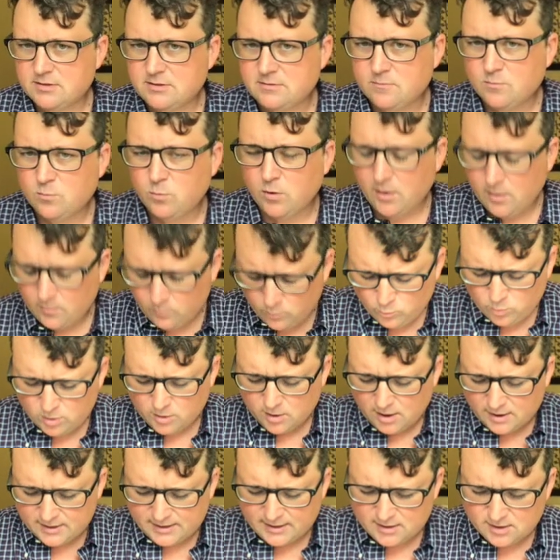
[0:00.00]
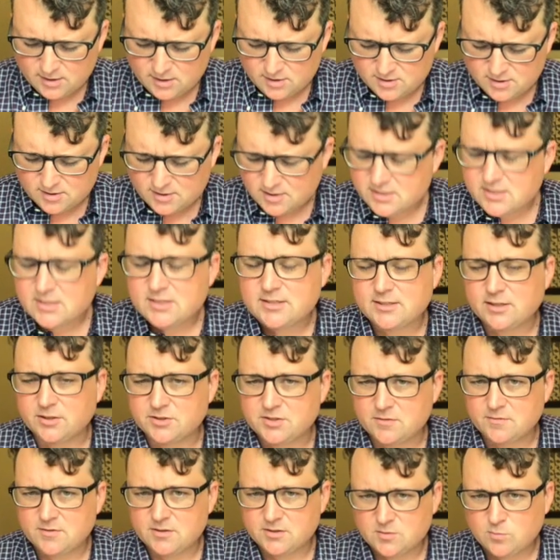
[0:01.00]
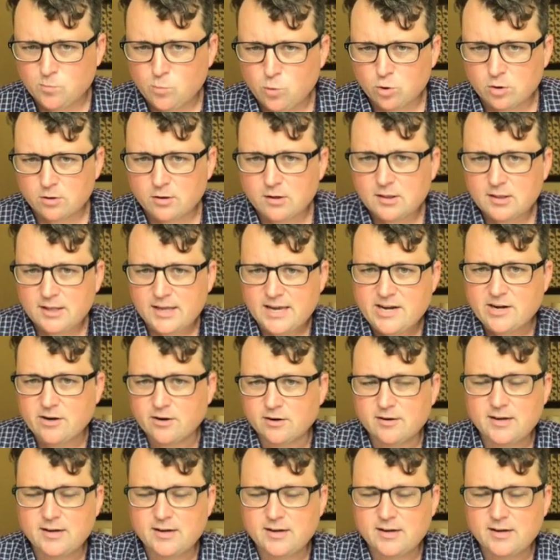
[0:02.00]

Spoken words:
I'll get into the details of this more later,